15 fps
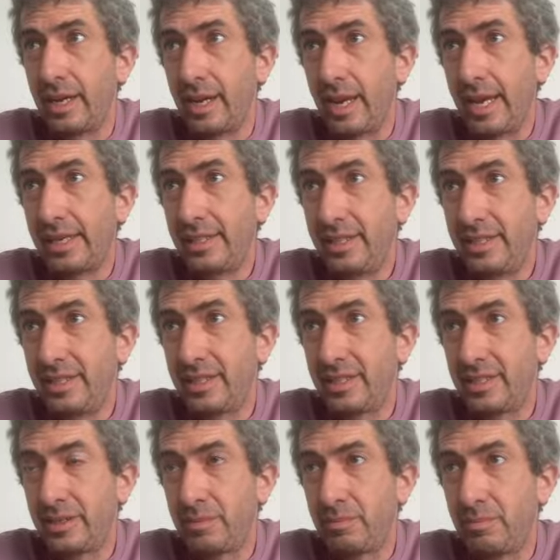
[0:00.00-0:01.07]
and
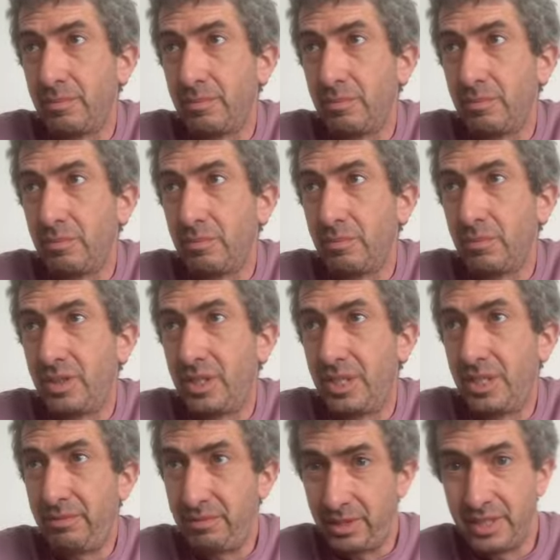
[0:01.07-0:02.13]
it's
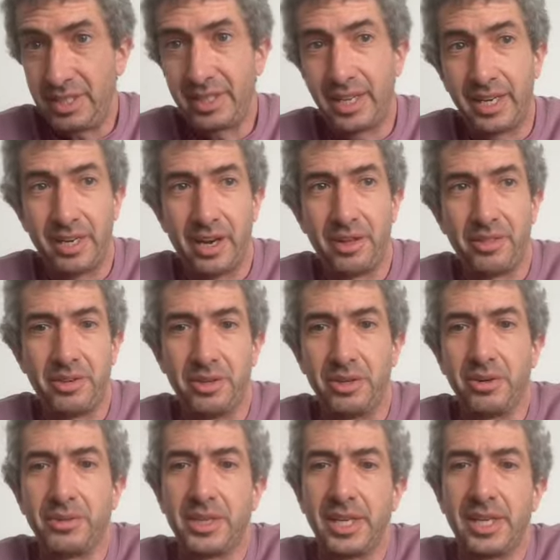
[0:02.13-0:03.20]
different than other
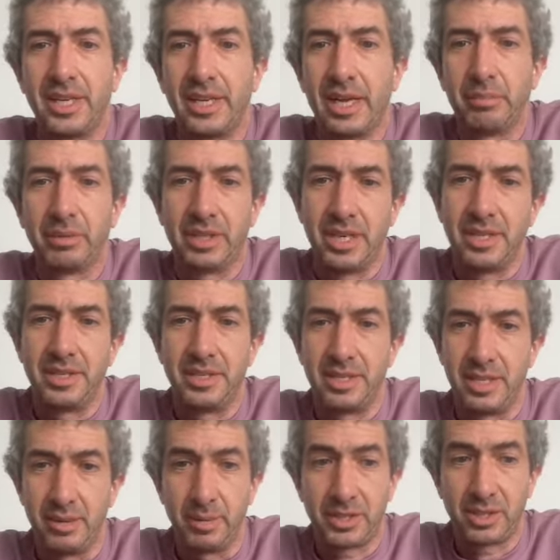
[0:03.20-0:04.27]
note-taking applications
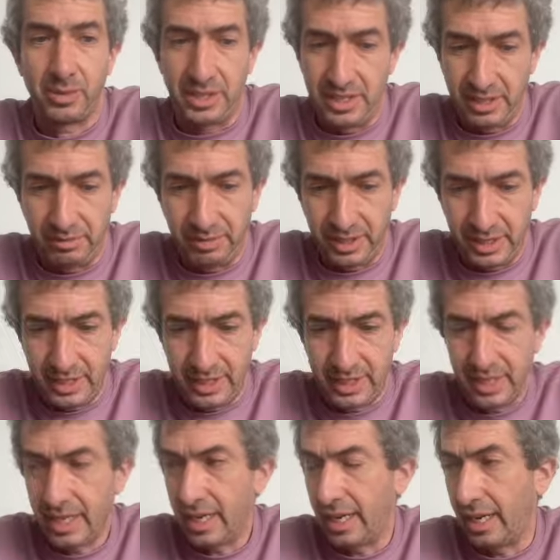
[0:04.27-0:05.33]
in Emacs, quite different.
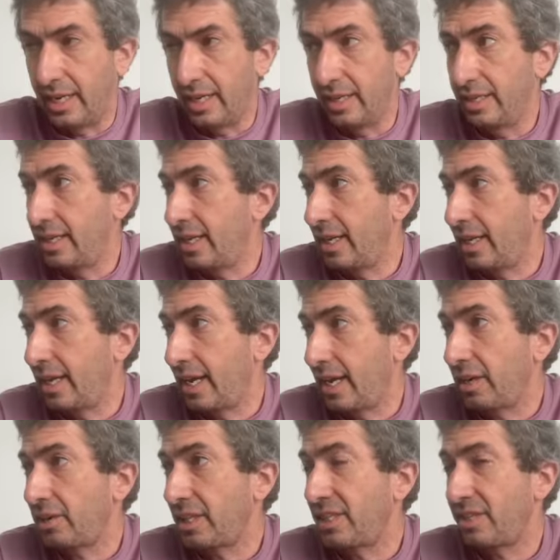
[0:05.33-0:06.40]
And
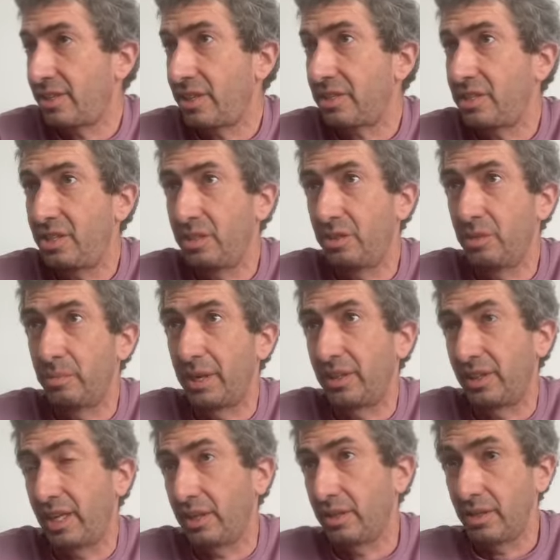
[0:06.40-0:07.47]
I'd like to talk to you about
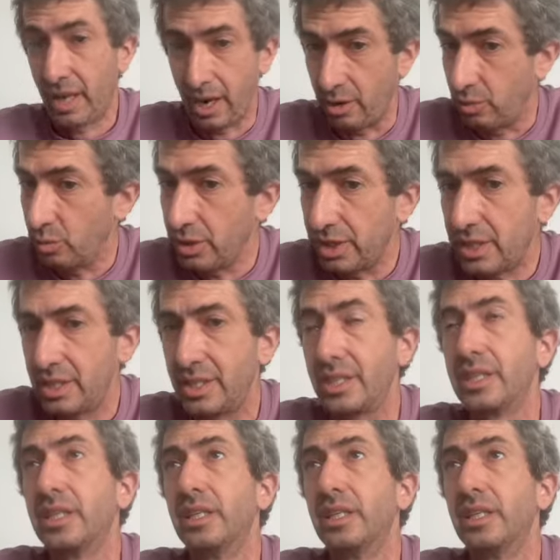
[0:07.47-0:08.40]
how it works